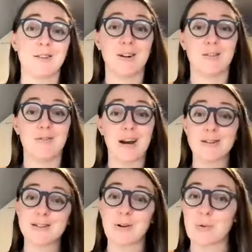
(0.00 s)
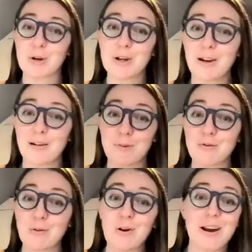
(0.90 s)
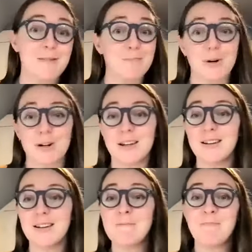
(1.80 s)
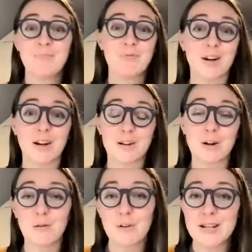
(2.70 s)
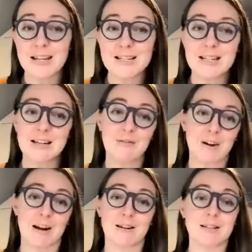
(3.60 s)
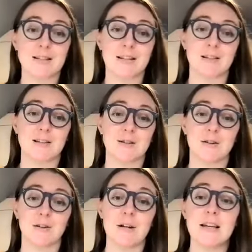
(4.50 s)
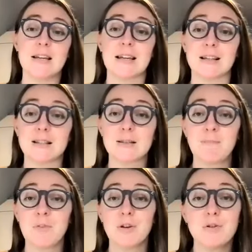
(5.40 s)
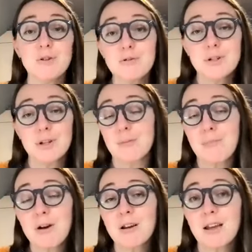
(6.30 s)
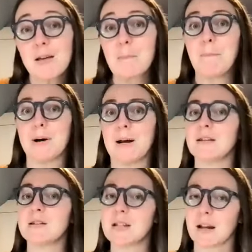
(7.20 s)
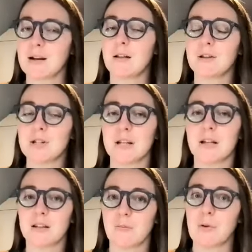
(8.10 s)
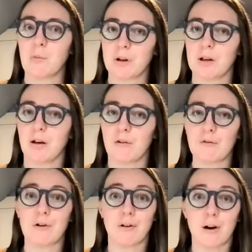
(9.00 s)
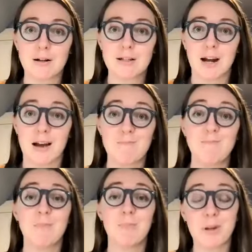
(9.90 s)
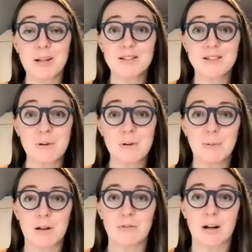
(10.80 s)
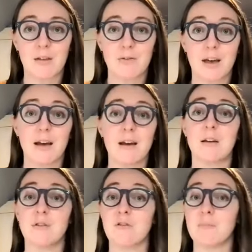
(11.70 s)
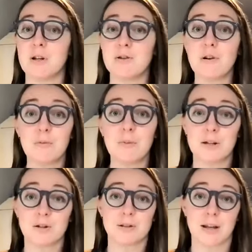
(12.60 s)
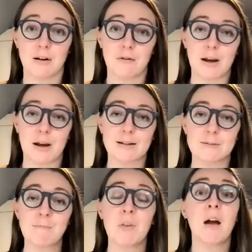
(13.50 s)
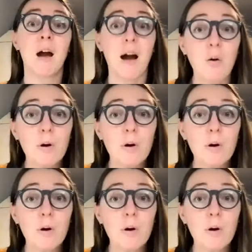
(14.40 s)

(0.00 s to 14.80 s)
the virus they were working on before and put in the COVID-19 virus. And so it's new to the market, but technology that they've been working on for a long time. Millions of people have gotten that and there have been no major side effects. I